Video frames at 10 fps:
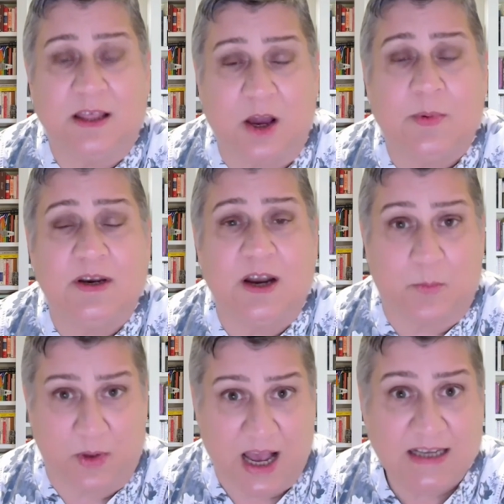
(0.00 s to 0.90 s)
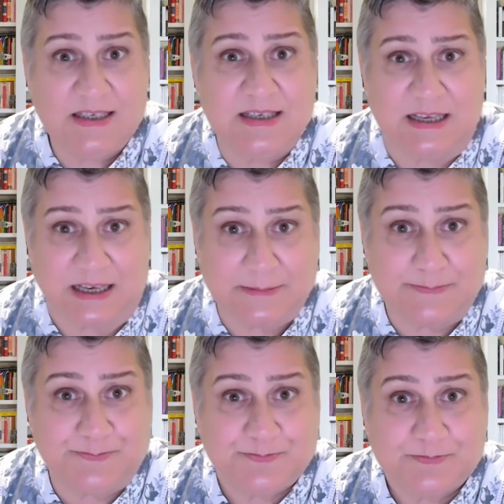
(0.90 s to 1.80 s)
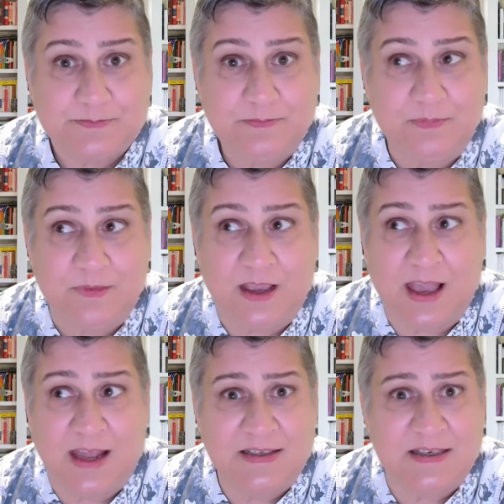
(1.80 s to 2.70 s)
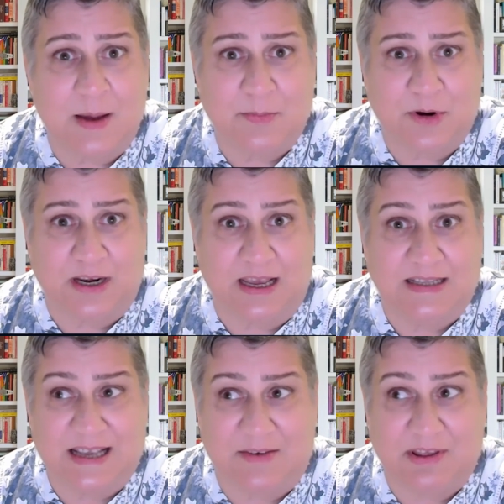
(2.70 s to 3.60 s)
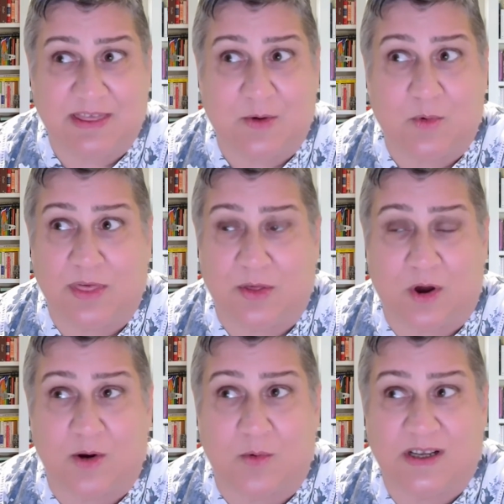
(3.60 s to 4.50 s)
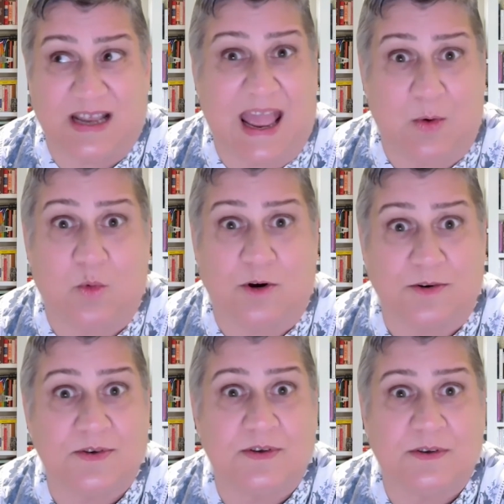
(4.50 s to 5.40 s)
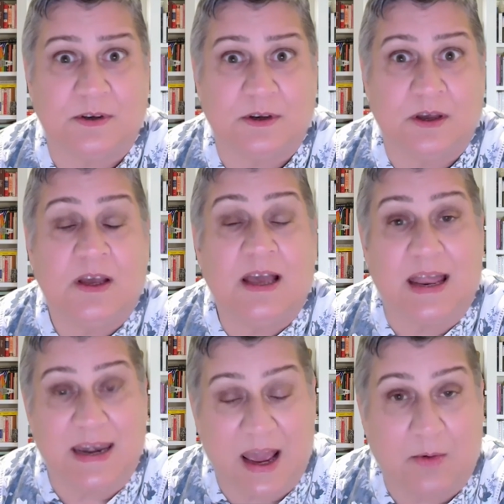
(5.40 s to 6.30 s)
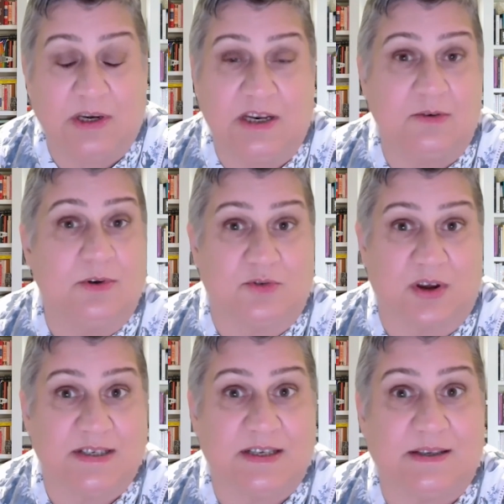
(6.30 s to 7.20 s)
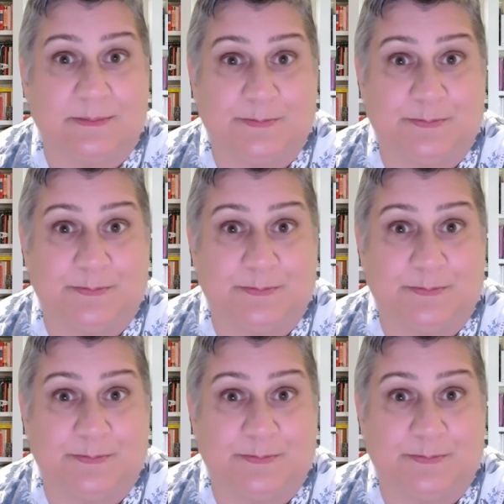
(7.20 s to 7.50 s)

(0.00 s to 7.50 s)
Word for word: They opened it up. We got to see it. And it's not pretty. It's everything we thought it was and worse. And now we need to address it.